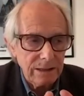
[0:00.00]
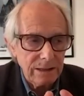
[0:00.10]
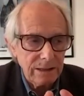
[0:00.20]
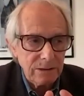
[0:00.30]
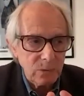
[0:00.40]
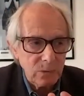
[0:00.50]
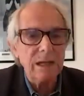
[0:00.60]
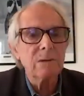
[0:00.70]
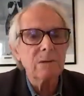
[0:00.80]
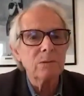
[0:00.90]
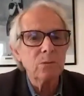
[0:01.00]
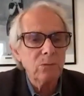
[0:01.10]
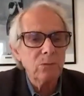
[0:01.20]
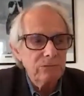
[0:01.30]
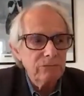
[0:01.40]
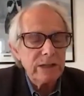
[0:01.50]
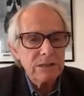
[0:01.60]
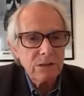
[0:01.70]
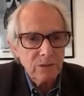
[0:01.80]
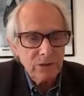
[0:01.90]

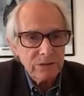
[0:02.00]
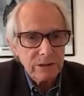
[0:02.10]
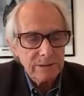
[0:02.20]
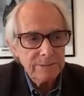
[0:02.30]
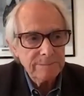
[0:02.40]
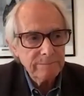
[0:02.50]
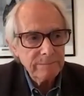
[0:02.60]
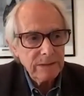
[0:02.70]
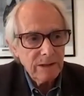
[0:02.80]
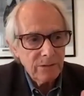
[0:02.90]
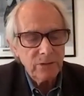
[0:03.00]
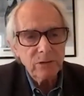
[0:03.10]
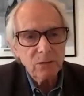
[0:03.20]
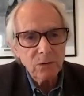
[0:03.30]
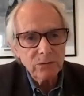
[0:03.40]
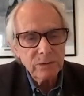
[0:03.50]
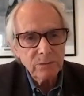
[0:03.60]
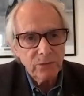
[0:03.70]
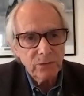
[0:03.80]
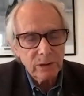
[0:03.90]
rescue the future for
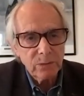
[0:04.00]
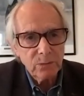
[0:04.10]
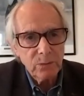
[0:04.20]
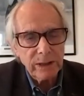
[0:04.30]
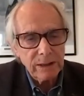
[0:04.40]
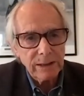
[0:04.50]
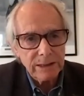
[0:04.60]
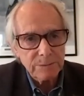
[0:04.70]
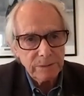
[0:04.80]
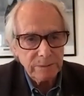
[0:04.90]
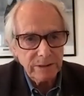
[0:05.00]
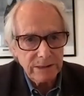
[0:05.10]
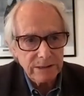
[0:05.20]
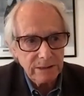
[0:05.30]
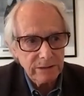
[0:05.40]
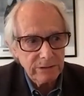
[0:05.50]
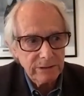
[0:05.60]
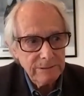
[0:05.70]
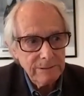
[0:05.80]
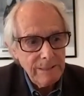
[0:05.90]
the working class people of this
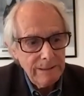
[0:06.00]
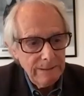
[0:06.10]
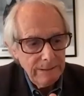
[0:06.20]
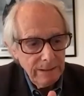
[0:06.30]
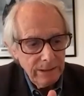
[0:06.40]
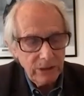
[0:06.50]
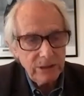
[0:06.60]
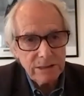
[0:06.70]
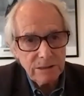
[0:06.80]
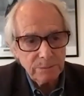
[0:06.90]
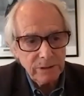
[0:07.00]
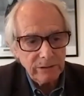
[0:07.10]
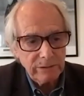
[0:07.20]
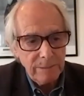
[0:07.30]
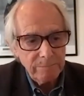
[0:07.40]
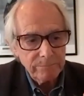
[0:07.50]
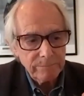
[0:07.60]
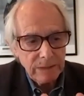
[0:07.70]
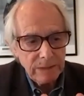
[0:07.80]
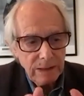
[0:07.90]
country. This is the program.
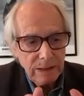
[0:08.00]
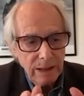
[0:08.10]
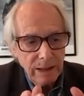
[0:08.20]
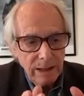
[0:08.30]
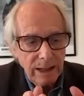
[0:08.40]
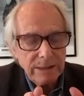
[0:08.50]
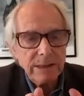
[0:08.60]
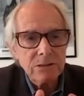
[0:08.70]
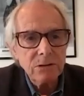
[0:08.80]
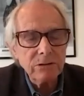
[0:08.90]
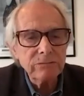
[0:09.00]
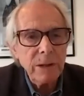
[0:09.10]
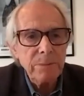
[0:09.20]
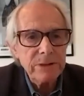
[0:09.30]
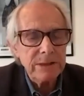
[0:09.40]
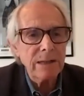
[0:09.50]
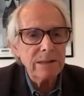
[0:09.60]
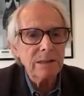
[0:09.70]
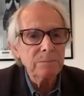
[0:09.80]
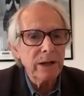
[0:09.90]
It is not
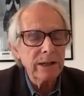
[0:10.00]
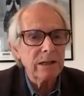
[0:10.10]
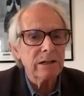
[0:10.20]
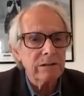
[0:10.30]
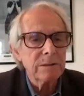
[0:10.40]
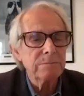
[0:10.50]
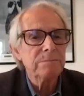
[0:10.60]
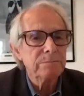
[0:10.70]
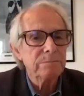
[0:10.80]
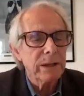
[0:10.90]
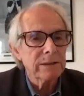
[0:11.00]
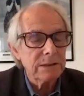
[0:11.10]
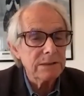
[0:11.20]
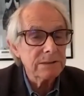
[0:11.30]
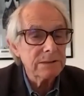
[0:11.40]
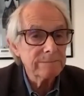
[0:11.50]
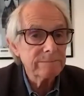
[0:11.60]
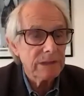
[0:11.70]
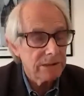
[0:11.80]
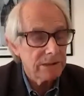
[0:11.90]
represented by current parties,
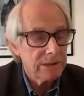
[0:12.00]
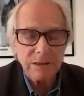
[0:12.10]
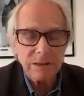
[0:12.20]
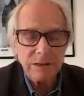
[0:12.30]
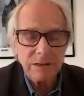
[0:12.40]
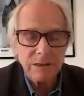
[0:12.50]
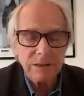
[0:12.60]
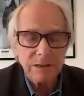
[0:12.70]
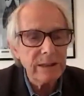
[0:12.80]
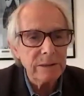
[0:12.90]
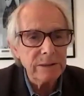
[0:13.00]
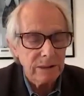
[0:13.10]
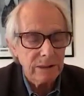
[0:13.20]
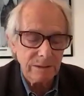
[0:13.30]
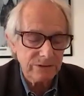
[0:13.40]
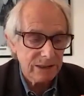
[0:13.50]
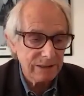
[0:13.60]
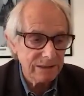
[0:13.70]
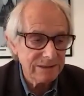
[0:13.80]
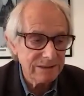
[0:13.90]
certainly not by Labour, and obviously
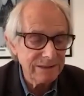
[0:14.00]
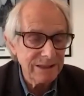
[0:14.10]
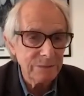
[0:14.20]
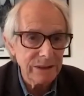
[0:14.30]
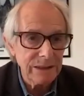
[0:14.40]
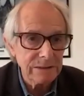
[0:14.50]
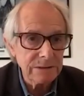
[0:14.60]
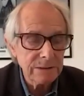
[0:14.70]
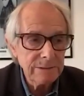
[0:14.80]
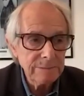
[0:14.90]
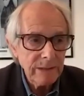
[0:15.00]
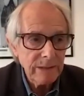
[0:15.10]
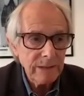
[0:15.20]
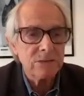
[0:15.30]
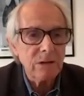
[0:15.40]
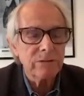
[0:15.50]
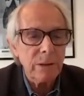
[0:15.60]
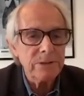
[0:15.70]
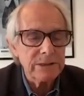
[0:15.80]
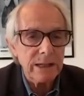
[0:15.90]
not anyone else. It's not
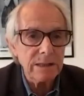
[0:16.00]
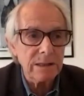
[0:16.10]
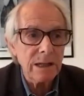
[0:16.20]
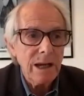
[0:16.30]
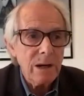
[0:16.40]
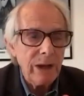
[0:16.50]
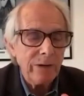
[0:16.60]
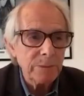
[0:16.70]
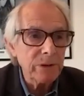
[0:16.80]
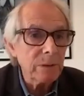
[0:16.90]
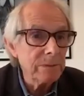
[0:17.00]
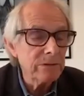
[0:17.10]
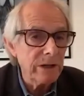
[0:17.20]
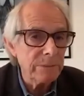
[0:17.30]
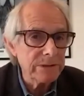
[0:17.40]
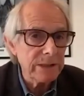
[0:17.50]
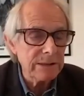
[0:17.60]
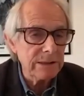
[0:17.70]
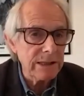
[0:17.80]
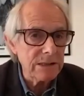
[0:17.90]
represented. We have a problem of
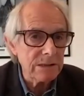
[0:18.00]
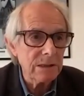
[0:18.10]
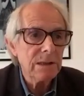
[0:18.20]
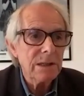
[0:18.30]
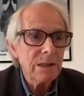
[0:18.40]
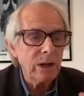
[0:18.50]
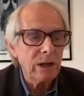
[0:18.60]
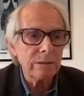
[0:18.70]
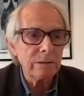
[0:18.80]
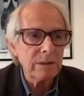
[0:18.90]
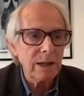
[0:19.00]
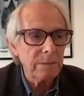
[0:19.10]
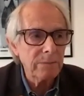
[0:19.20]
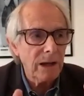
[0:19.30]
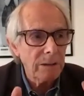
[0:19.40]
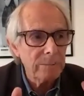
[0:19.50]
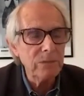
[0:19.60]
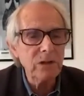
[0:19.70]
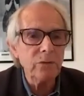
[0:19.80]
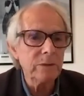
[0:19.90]
representation. We are a
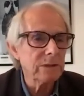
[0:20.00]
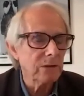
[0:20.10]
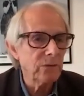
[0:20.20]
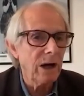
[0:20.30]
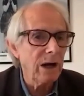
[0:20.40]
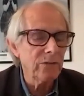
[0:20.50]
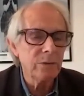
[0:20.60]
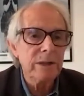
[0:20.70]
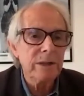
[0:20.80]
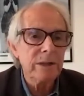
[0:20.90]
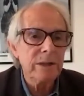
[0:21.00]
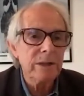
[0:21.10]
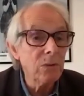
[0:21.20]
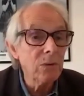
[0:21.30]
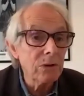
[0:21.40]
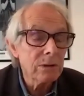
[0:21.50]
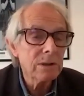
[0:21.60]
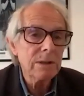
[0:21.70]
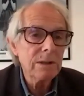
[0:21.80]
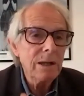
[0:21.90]
movement of 500,000 or more.
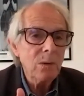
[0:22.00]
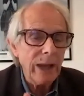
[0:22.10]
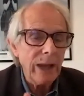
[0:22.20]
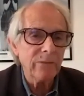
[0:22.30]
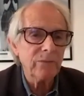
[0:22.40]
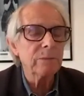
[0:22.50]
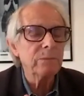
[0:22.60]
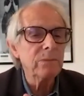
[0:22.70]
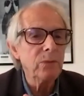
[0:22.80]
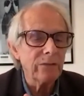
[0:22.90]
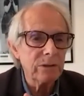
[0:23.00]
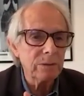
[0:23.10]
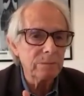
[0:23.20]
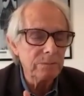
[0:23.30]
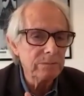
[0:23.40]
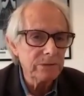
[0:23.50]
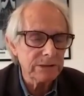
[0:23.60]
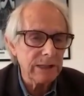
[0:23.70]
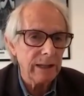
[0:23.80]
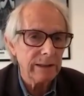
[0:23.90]
We have to
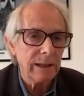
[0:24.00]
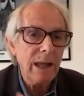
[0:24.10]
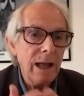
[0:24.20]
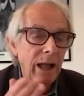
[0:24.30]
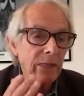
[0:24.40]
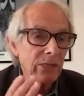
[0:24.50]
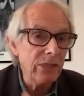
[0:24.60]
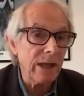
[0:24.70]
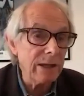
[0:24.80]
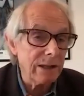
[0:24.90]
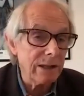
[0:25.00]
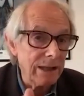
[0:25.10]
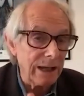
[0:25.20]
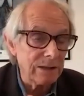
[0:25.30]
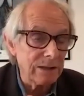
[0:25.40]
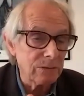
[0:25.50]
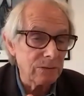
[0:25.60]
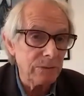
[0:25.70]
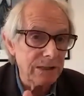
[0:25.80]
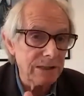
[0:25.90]
stand. And then that would be
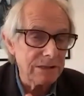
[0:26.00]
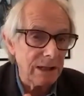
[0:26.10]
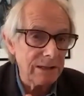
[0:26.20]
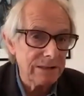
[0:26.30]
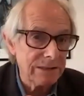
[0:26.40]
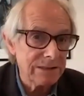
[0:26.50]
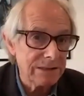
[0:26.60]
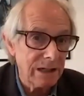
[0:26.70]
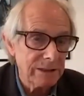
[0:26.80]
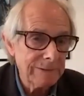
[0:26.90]
the challenge to Starmer